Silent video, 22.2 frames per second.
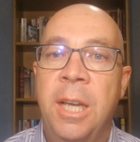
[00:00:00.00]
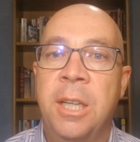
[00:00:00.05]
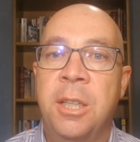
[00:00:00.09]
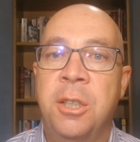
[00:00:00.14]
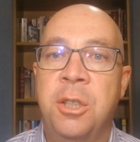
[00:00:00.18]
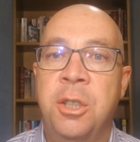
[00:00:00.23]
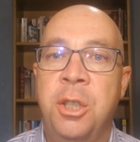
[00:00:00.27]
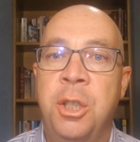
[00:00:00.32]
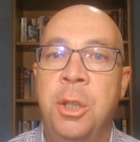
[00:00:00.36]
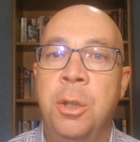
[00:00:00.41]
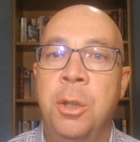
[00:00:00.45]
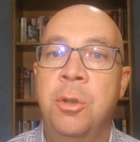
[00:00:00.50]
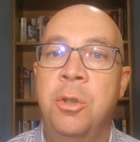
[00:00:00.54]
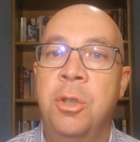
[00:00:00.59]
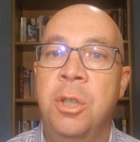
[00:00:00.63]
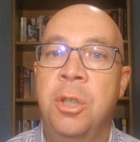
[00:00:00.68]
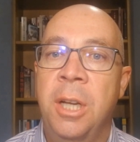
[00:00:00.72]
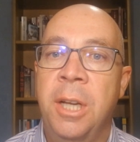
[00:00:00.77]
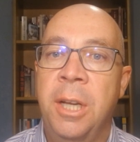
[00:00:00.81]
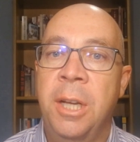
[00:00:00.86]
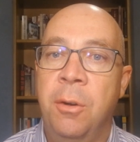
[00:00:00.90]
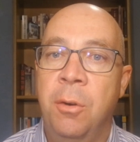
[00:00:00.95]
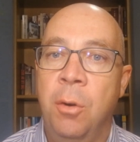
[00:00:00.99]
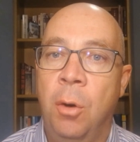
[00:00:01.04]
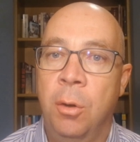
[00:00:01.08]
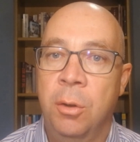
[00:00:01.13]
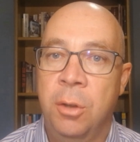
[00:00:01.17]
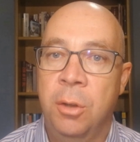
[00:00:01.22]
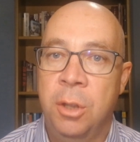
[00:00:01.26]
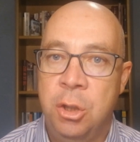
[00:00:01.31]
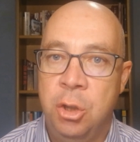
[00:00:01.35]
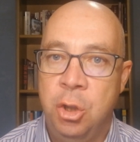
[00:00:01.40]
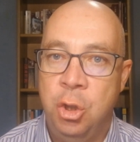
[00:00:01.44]
is usually
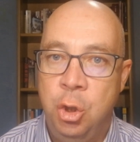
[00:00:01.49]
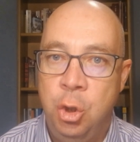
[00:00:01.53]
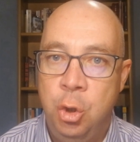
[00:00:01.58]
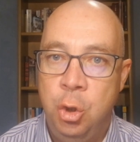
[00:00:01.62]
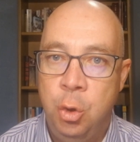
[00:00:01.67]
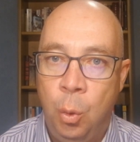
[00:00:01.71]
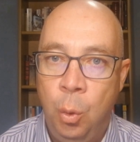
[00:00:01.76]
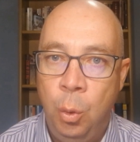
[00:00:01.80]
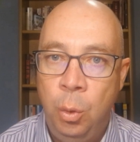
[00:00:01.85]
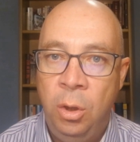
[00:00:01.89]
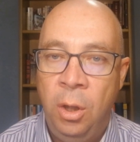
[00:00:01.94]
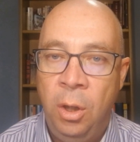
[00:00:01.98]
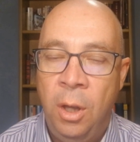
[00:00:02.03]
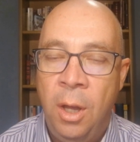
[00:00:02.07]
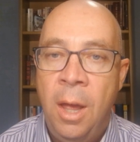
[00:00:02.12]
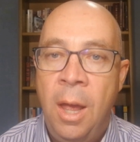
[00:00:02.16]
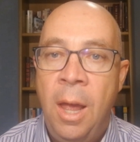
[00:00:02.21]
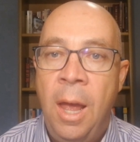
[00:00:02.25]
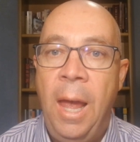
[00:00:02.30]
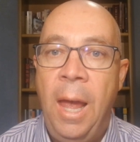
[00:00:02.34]
rather short,